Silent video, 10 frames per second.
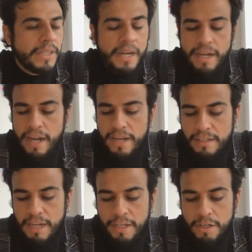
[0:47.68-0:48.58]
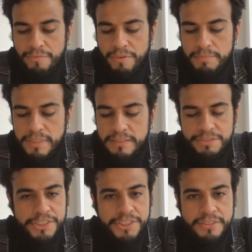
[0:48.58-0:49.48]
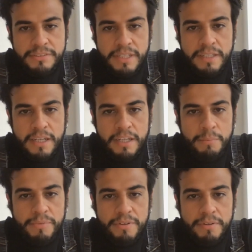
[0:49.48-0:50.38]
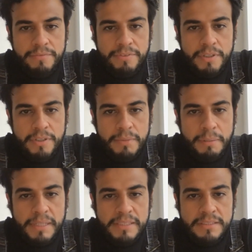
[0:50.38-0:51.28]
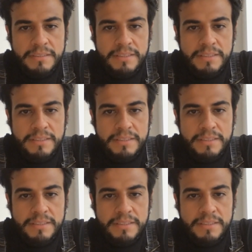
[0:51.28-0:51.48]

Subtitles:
Yeah, I come from that region. I come from La Paz.